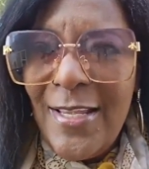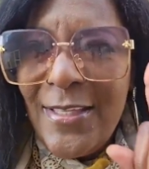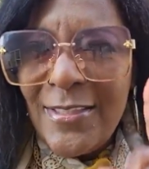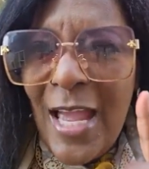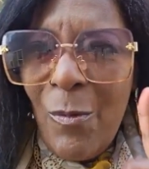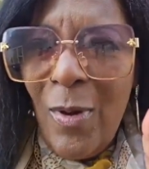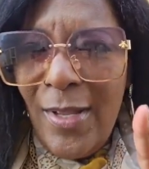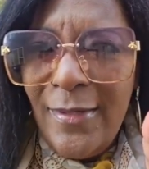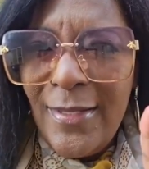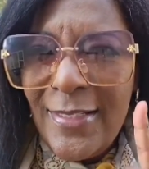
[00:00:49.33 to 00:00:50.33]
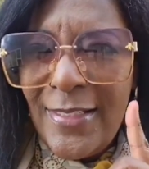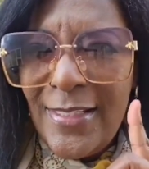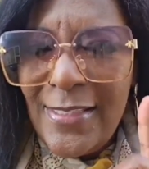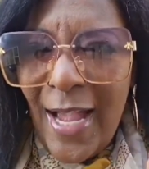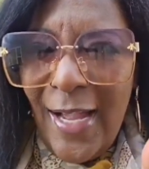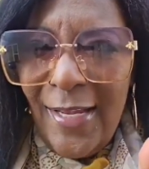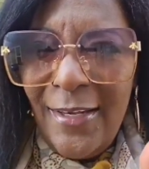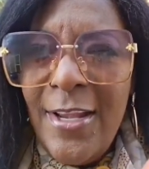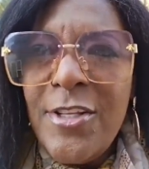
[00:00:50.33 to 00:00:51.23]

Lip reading: Step one, decide.